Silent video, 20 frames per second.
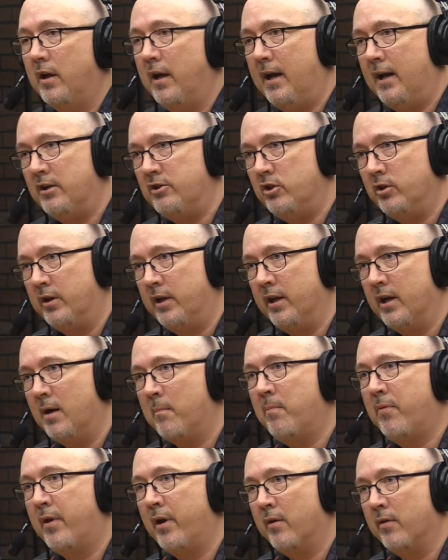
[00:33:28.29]
As you get
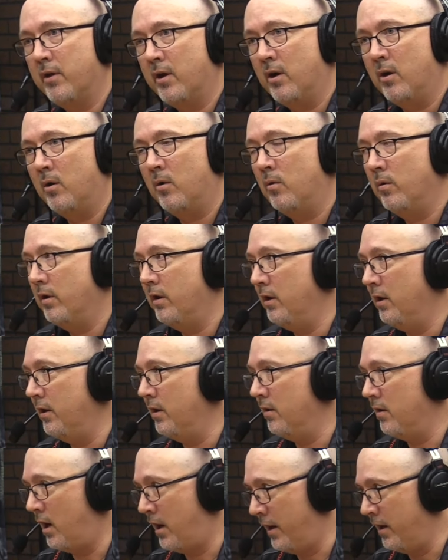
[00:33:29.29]
up there, though,
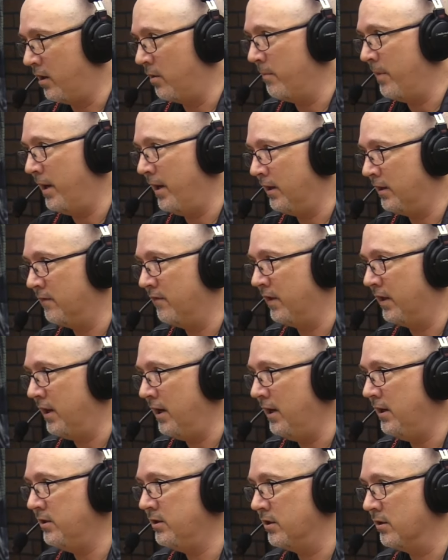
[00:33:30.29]
in higher
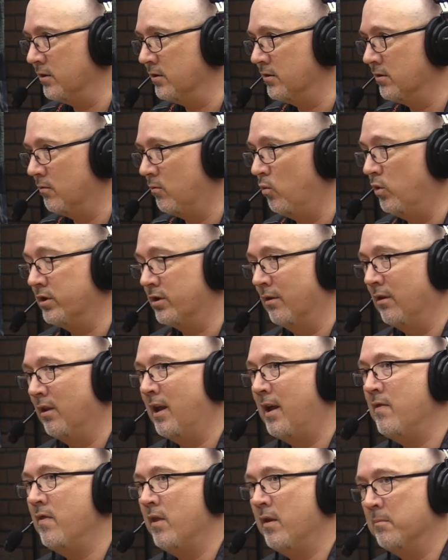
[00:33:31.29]
magnifications, which
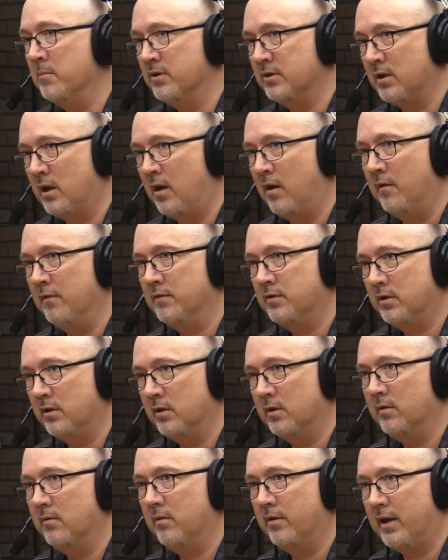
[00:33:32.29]
lend themselves
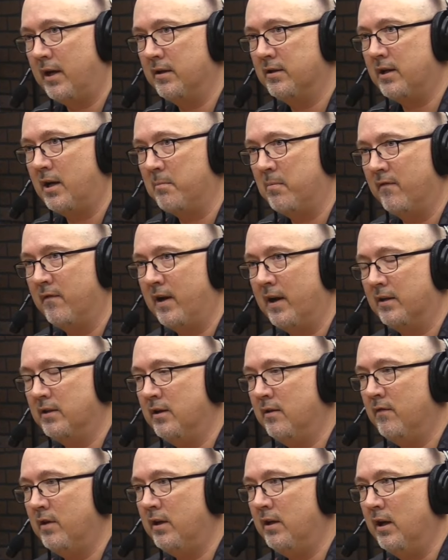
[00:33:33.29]
to that type of
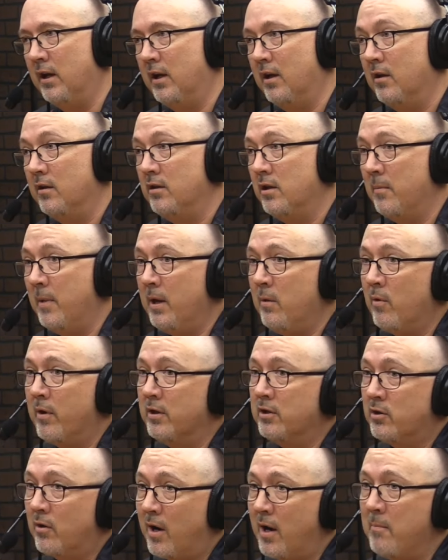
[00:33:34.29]
activity, you may
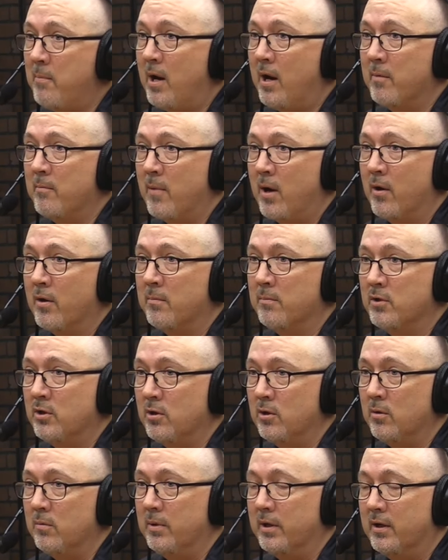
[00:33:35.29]
want a tripod mount them
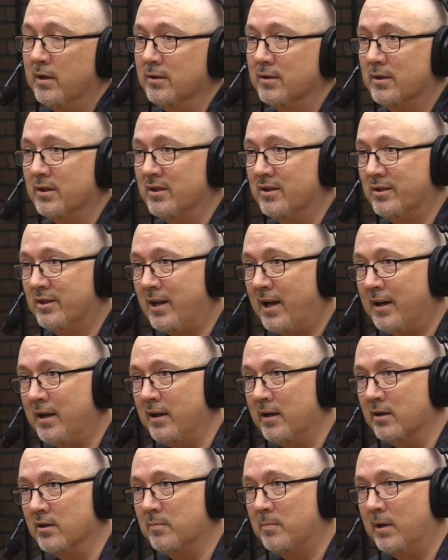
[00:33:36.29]
too, because the
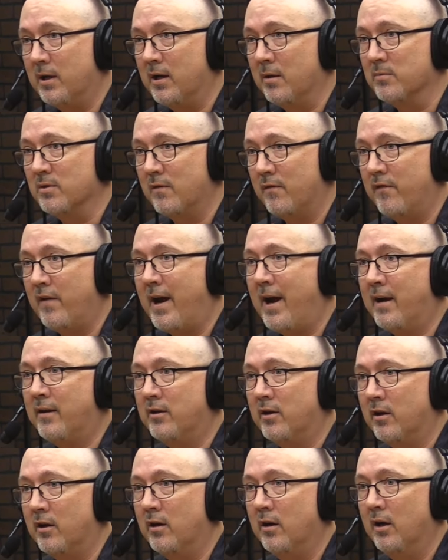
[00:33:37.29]
steadiness becomes a
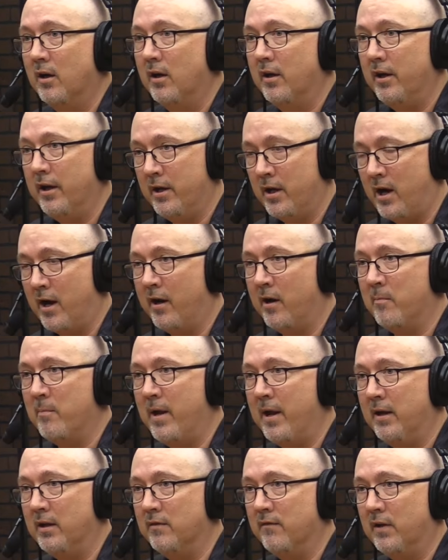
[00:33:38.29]
factor in higher
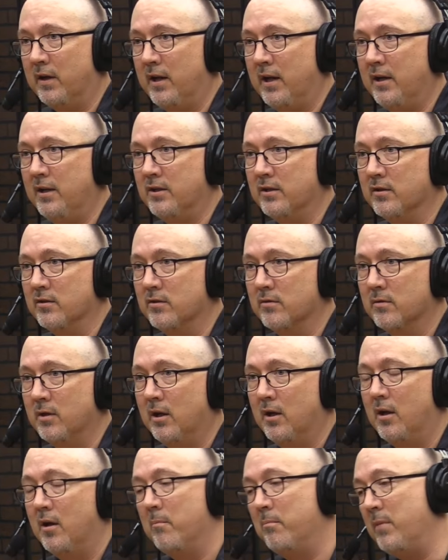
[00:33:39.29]
magnifications.
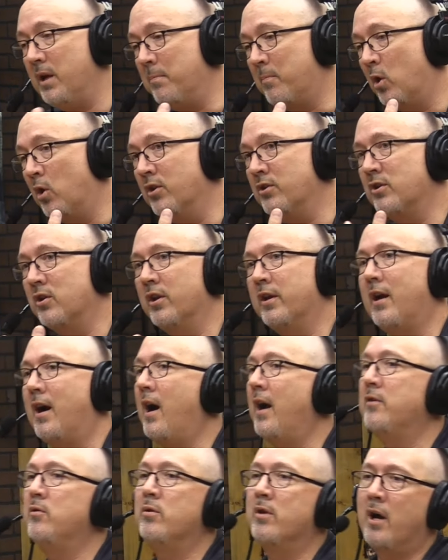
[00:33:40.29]
Mm, Me personally, yeah.
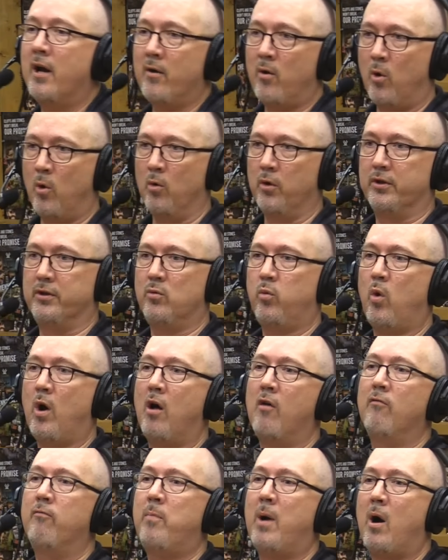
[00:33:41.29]
I do not hold a
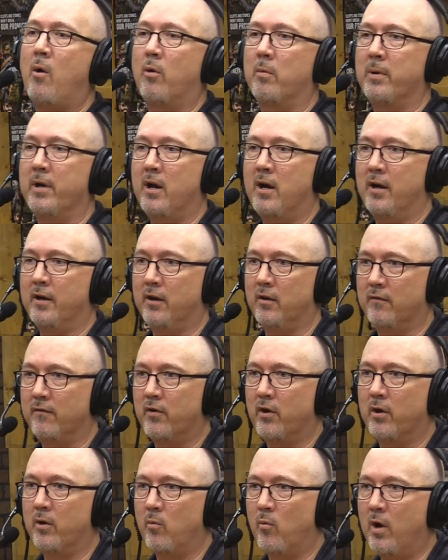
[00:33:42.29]
12 power binocular
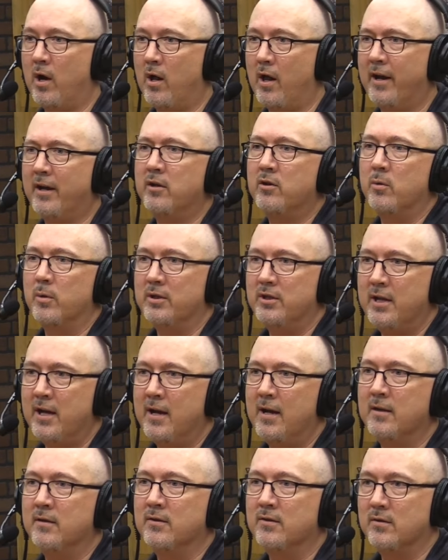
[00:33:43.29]
very well. I can do a
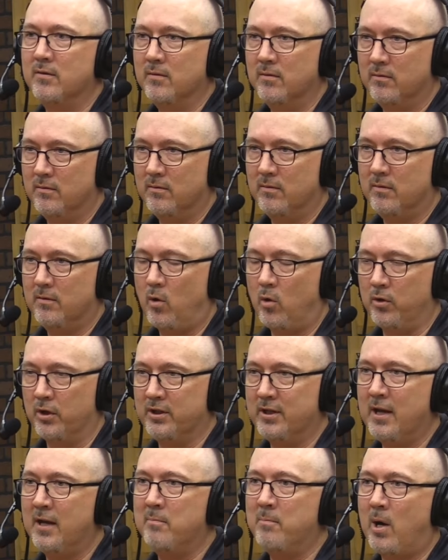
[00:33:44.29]
10 hold a
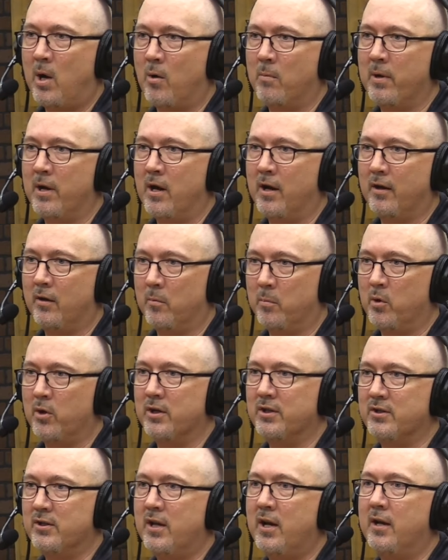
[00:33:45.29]
10 power binocular
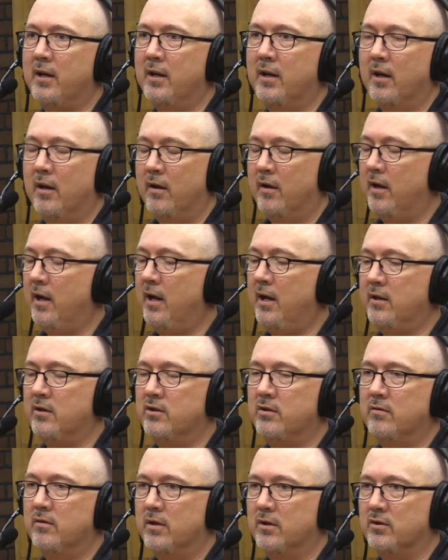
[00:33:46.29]
pretty steady.
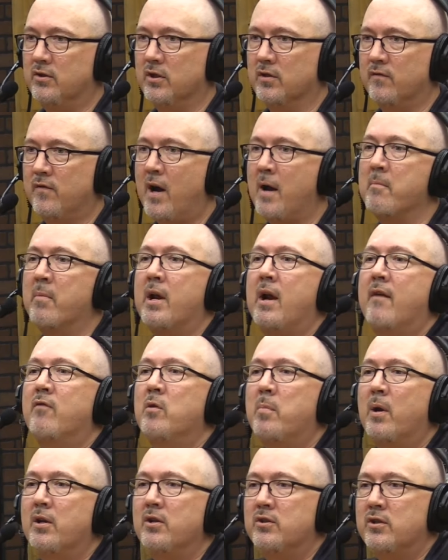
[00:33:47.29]
Eight is just fine, but
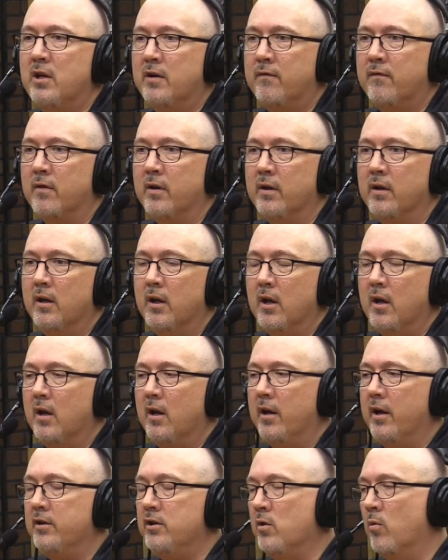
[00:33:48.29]
everybody's different,
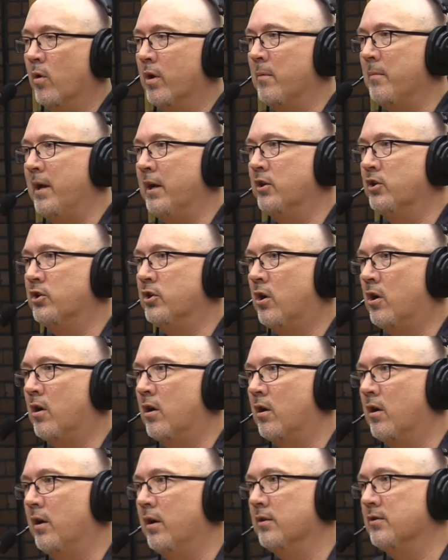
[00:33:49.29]
and you want to make
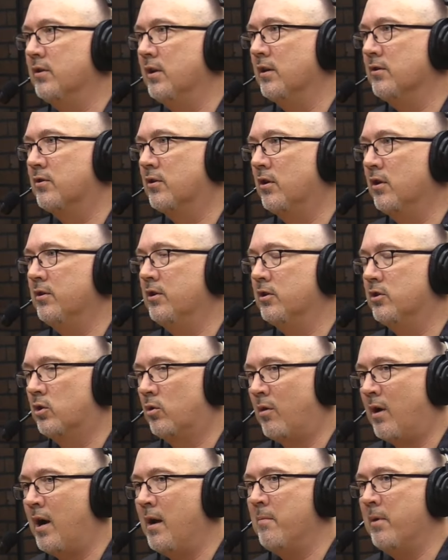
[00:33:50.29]
sure it's it's good to
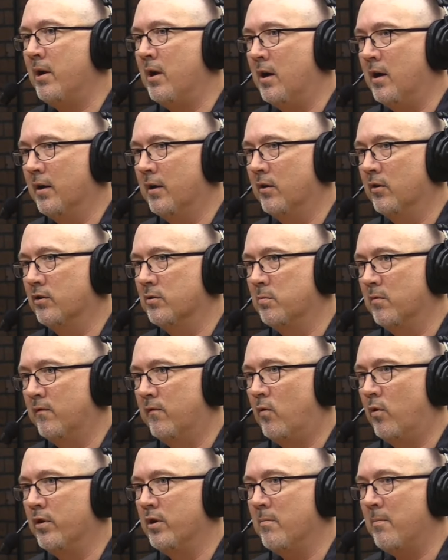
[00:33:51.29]
try binoculars
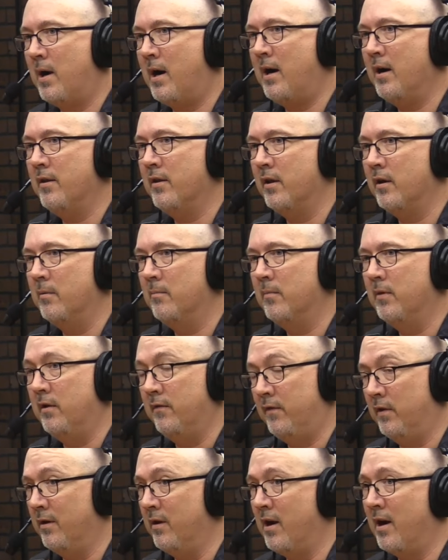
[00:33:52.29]
before you buy them.
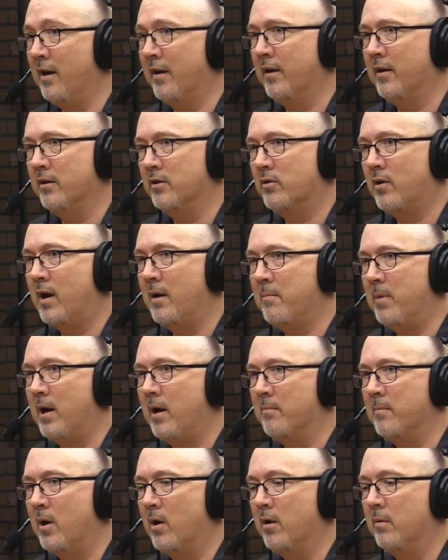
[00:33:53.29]
If you're not going to
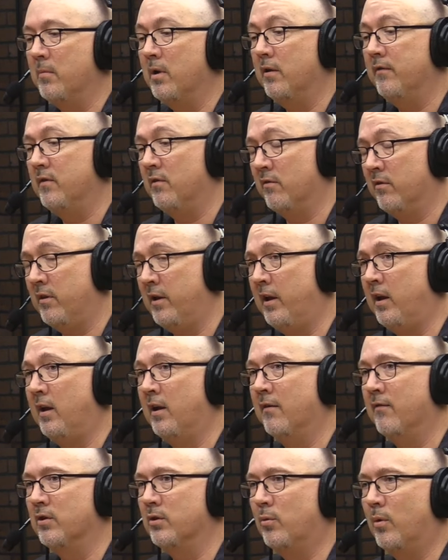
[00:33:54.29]
tripod mount them, if you're
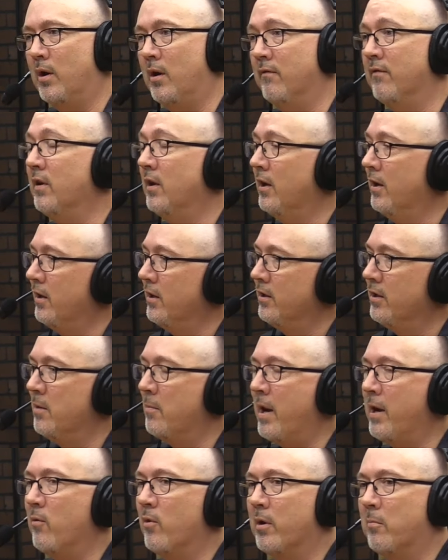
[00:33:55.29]
thinking of a 12, you
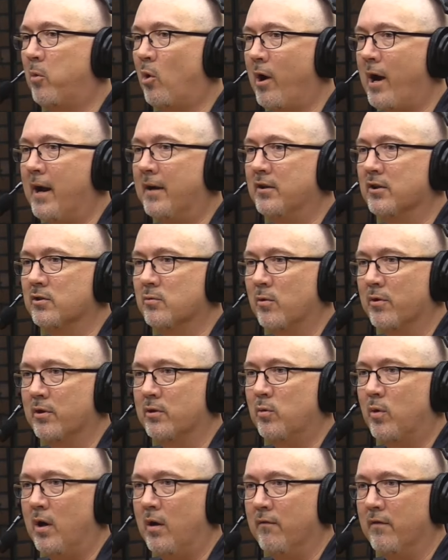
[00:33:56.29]
might want to practice with a
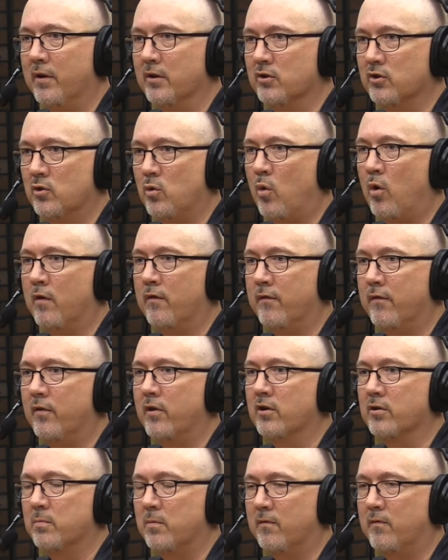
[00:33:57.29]
12 in a store
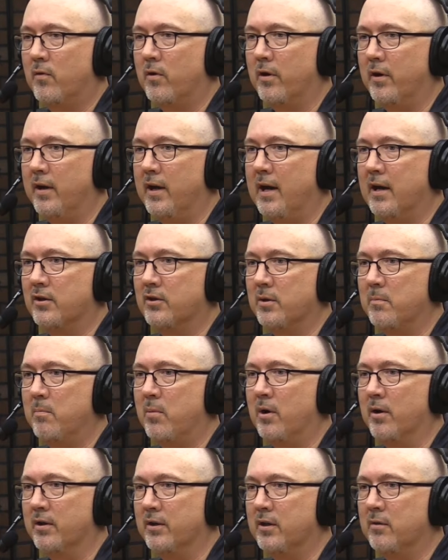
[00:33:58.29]
first before you actually
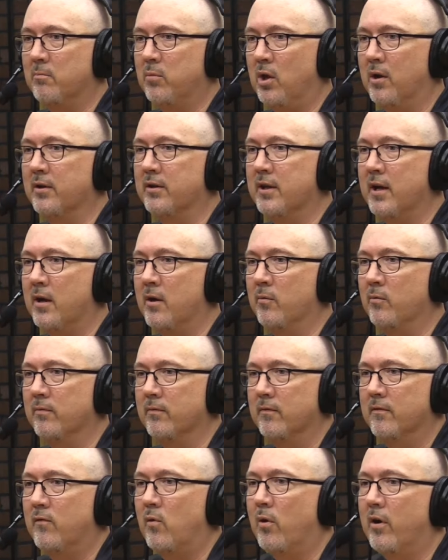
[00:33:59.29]
plunk plunk down
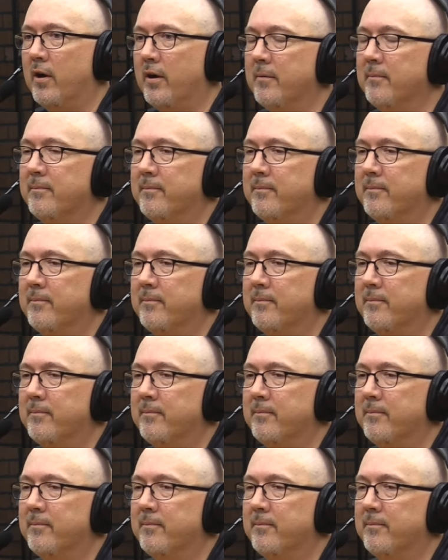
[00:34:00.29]
for it.